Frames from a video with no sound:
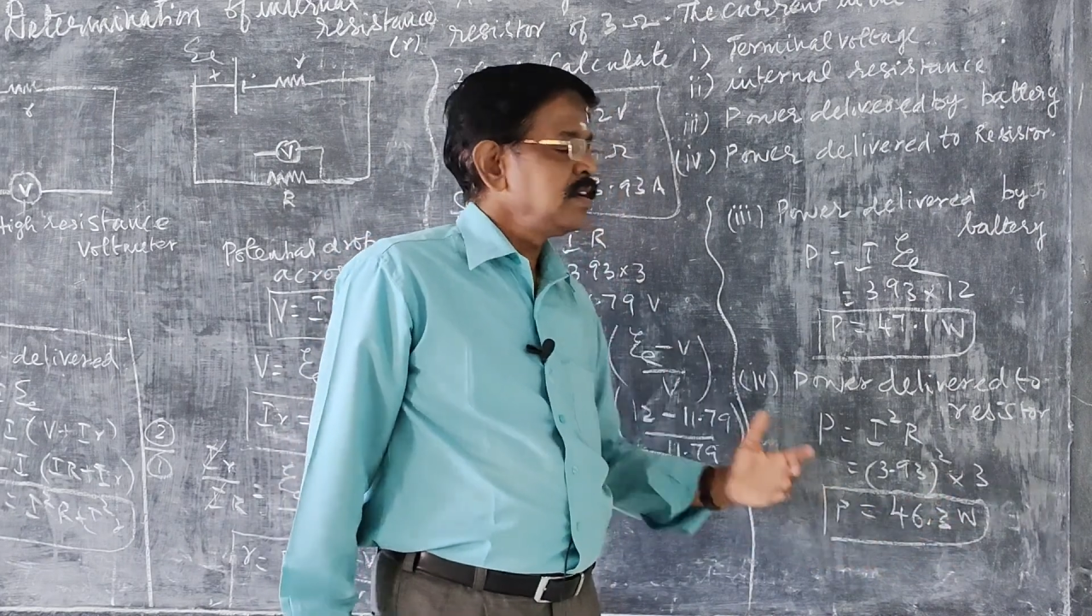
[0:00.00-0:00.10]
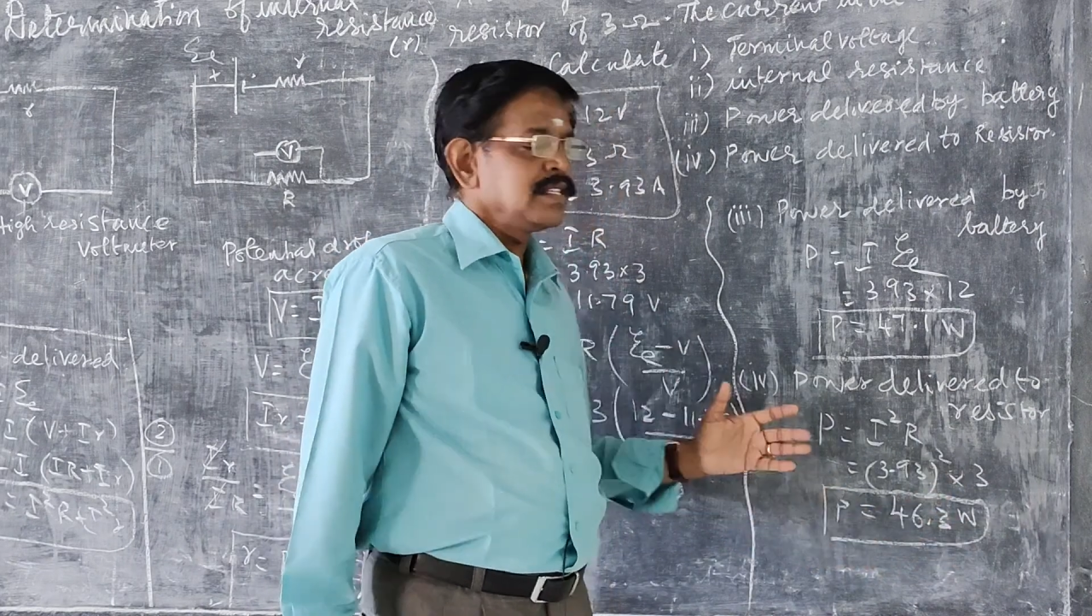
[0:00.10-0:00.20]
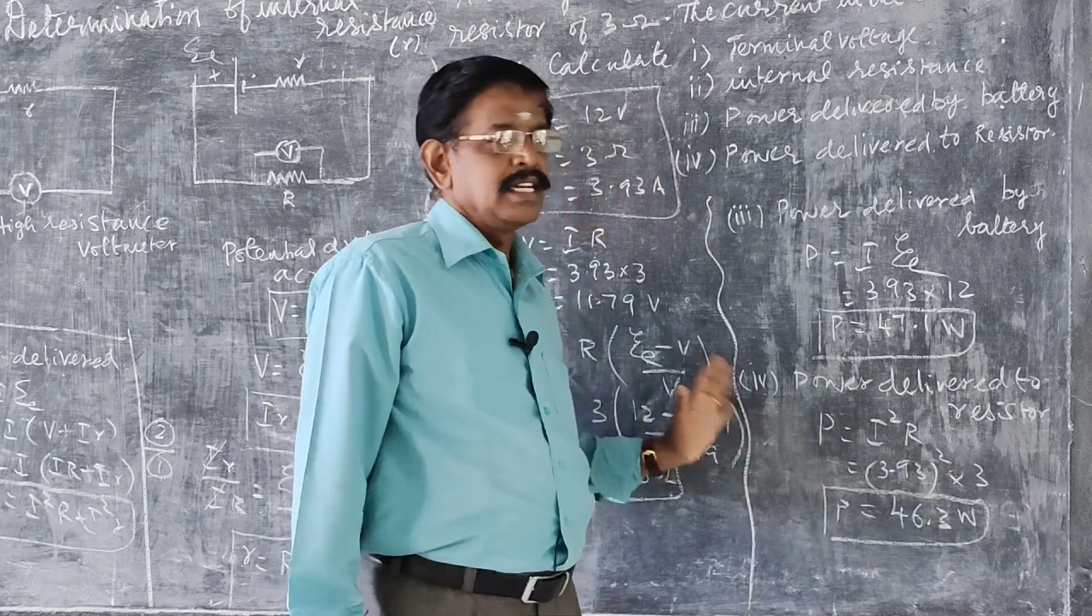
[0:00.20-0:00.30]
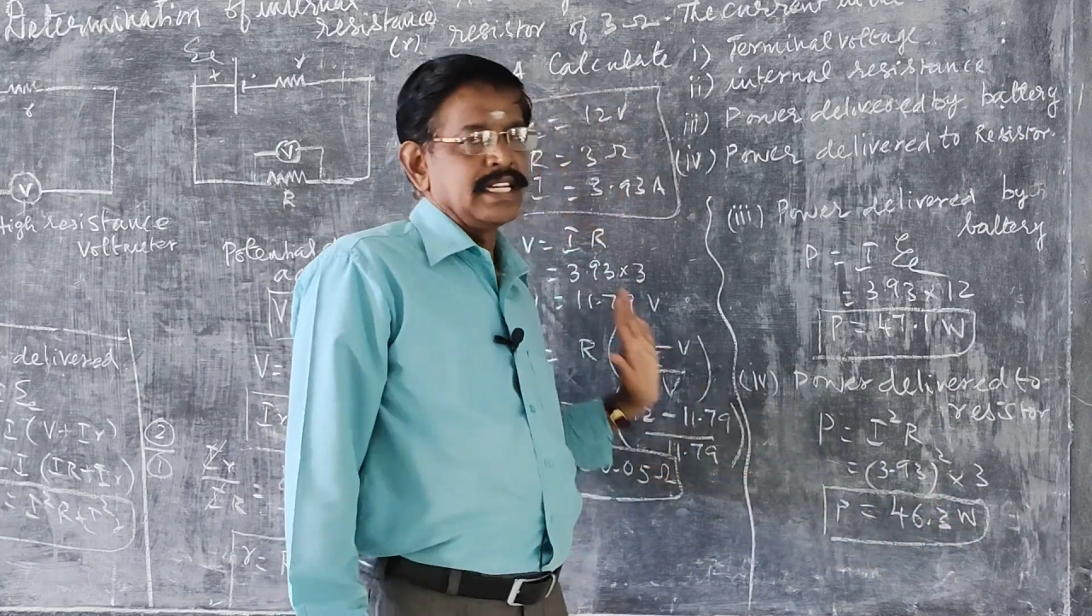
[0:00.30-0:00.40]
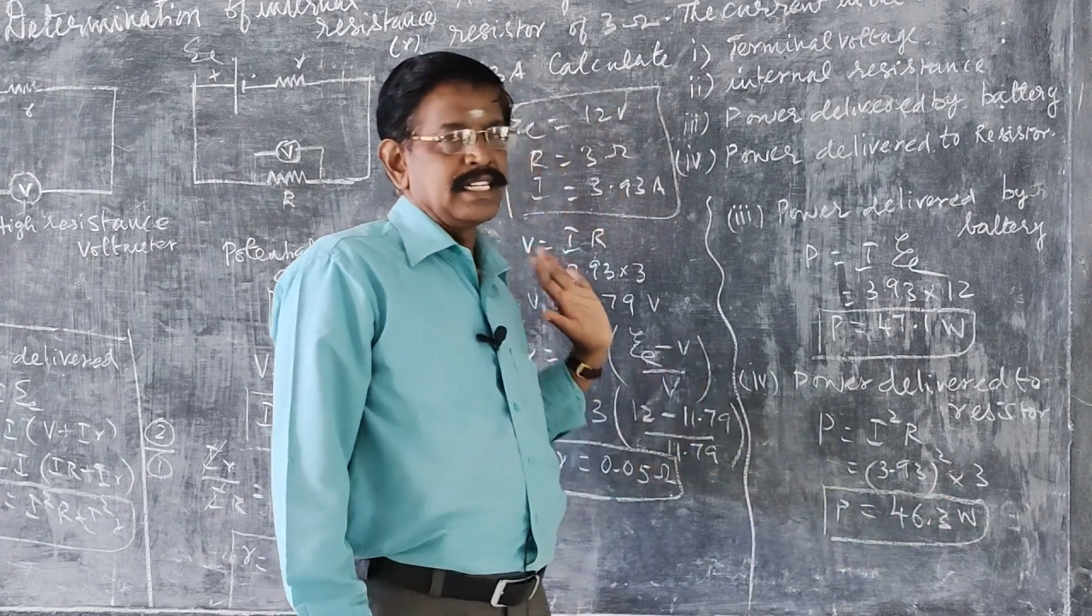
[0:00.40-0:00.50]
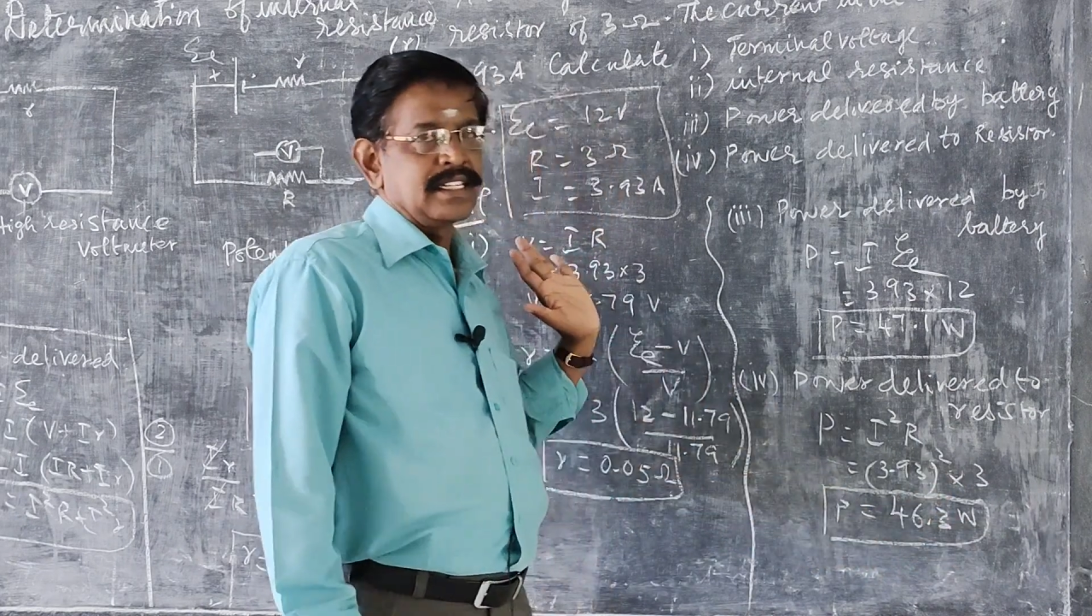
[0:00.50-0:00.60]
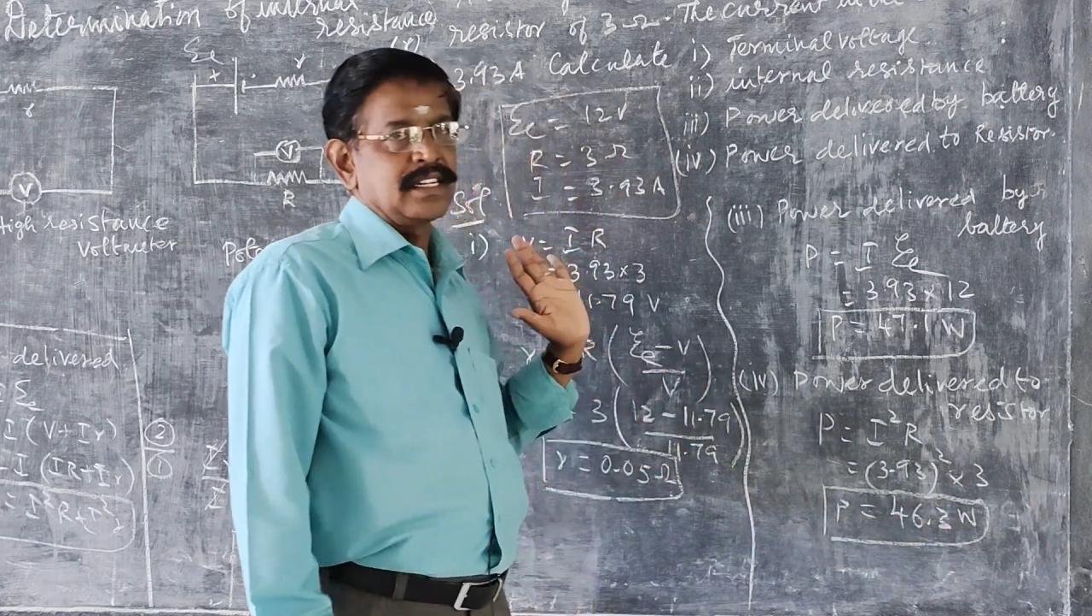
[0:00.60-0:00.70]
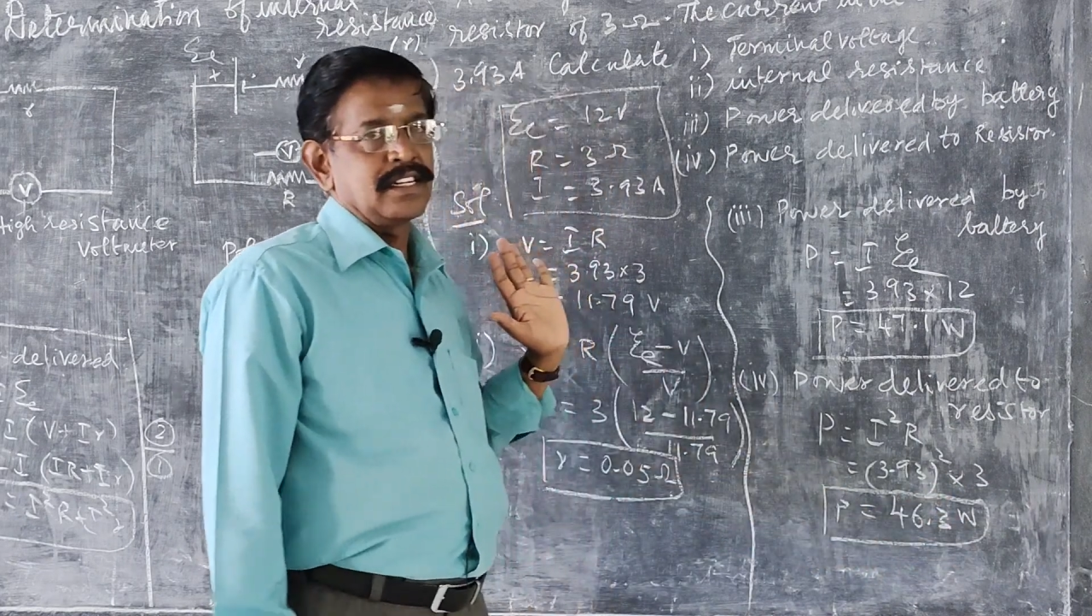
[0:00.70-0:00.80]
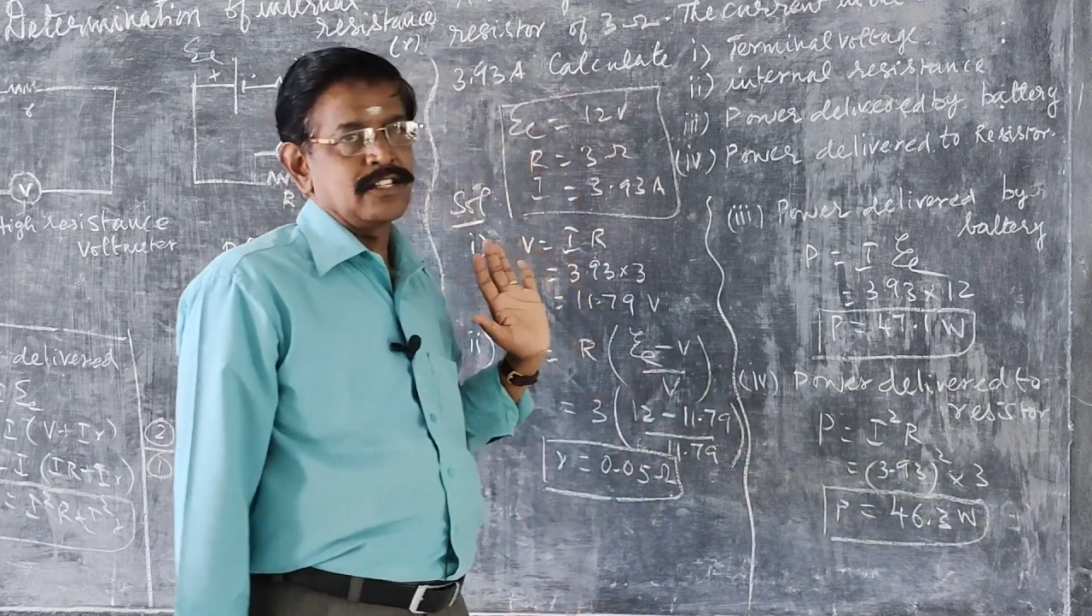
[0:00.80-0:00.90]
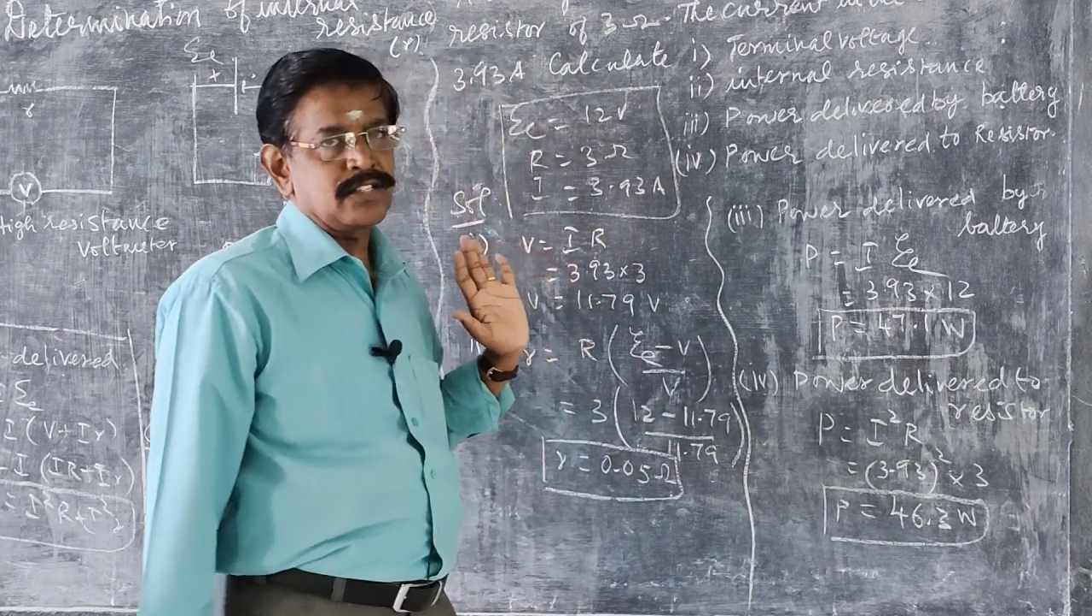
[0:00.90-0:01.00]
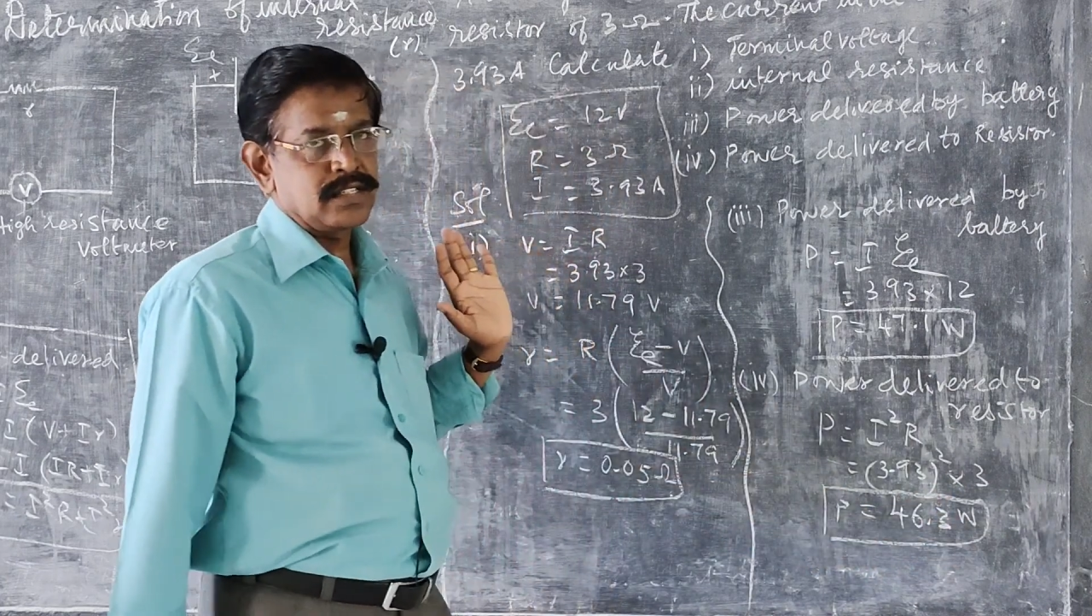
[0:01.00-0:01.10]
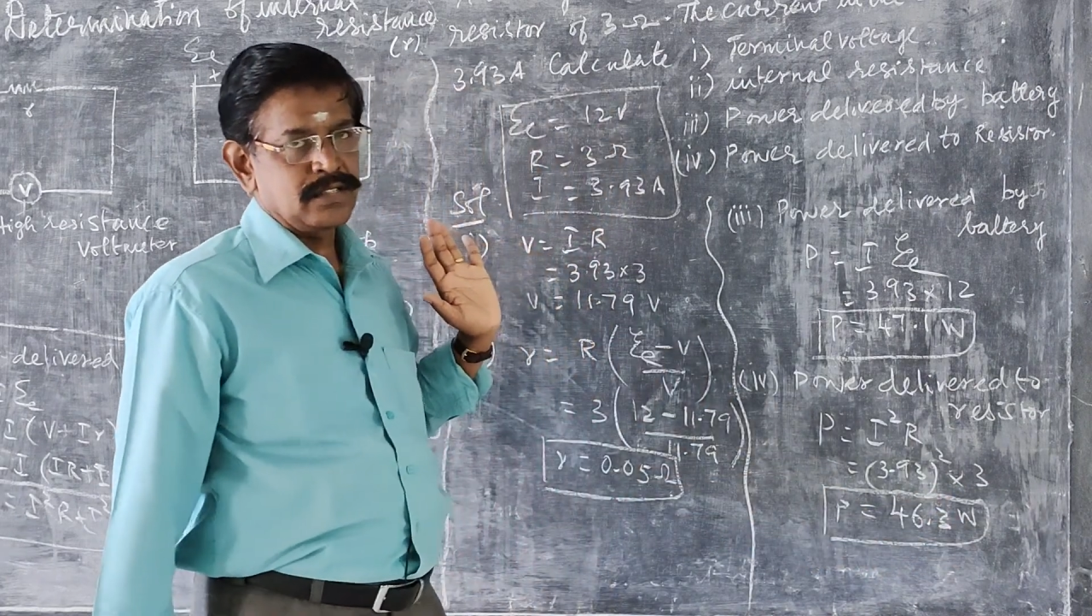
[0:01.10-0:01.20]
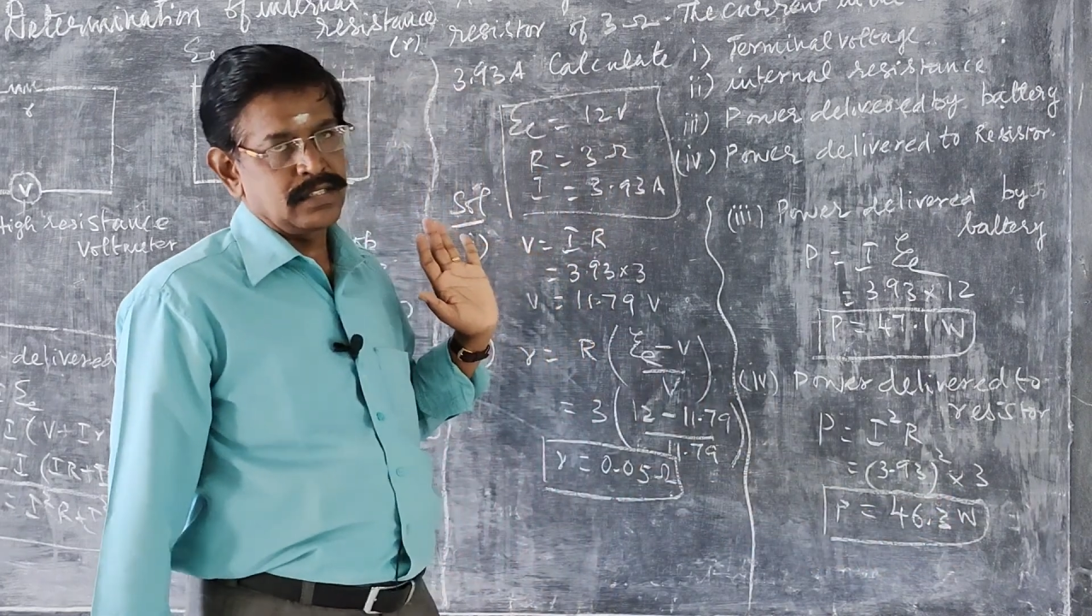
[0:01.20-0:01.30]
the internal resistance